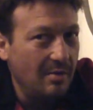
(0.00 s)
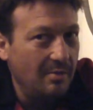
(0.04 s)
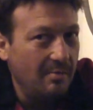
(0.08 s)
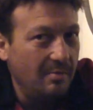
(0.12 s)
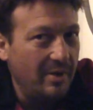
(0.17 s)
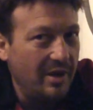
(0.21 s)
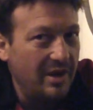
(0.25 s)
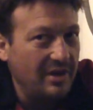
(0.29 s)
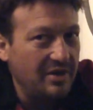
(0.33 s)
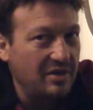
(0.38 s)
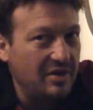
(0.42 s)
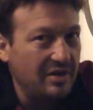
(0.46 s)

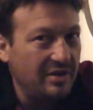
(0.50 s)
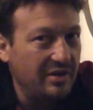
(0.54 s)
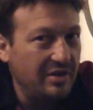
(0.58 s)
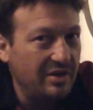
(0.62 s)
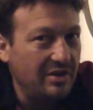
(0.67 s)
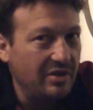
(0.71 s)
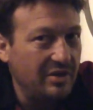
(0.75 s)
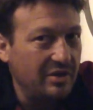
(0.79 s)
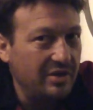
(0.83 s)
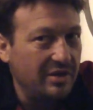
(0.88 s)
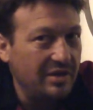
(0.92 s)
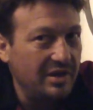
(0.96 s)
basically
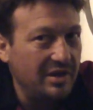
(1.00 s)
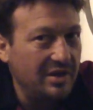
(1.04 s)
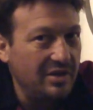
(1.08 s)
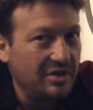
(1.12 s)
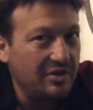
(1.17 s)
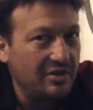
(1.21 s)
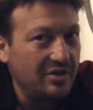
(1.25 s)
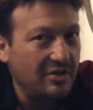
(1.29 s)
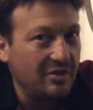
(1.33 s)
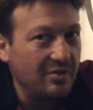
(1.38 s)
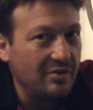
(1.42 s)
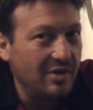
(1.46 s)
got it
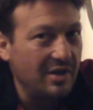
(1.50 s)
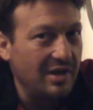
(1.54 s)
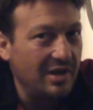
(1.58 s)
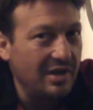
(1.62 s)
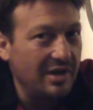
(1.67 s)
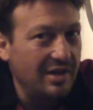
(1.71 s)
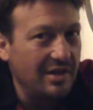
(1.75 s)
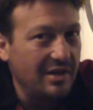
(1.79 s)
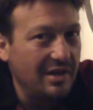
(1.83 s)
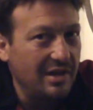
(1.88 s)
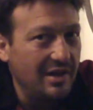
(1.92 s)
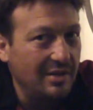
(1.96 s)
into
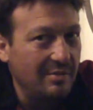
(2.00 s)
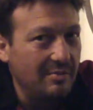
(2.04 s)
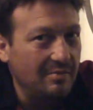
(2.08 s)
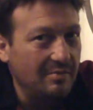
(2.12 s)
a